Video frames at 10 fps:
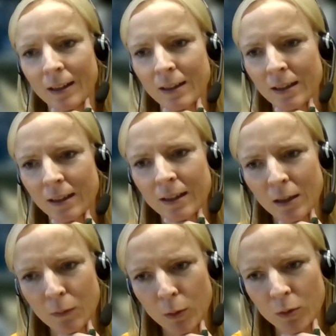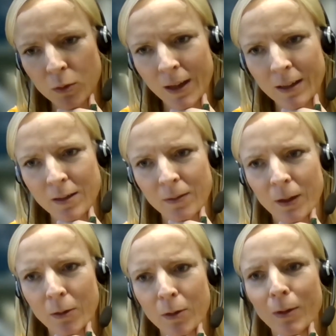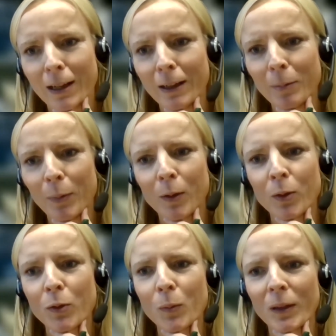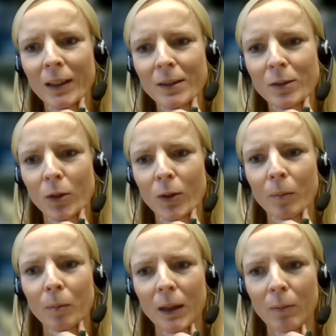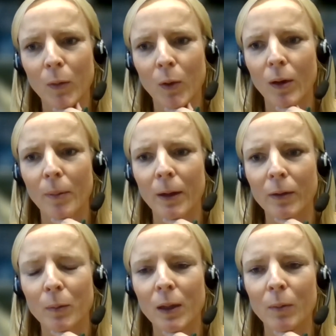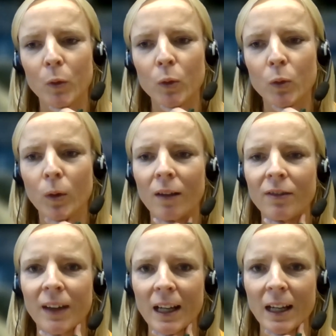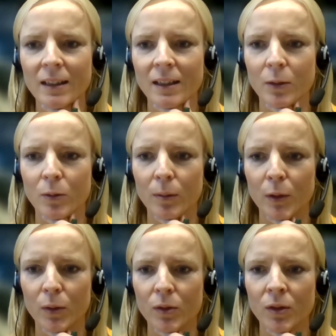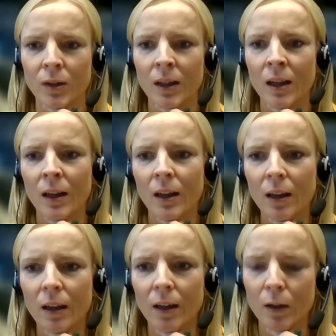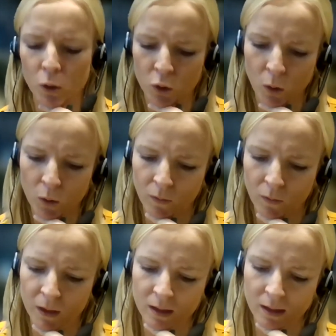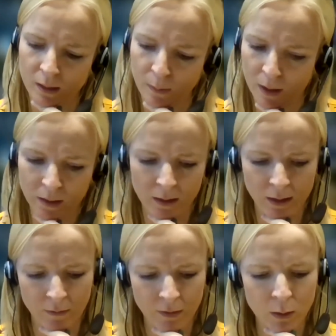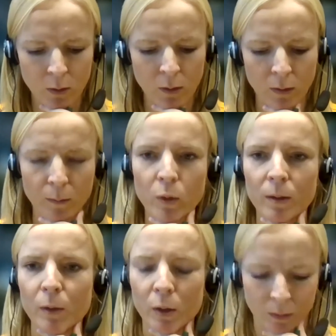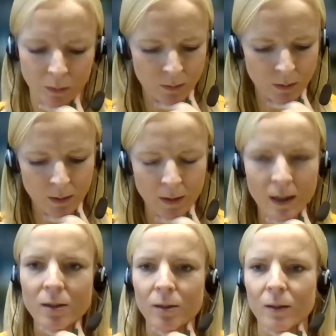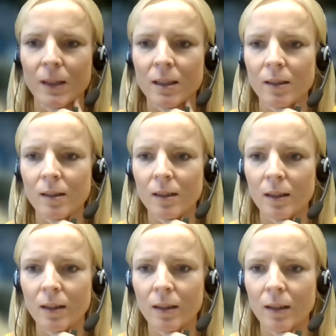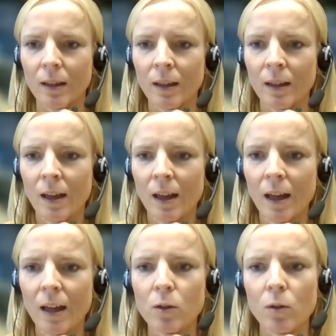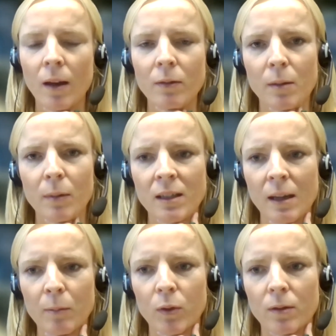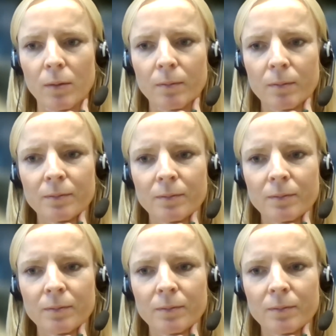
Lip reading: it's difficult to answer very quickly, but could you please talk a bit more about the people who are financing criminals? You talked, for instance, about these, I think you called them criminal angel investors. And do you have some examples?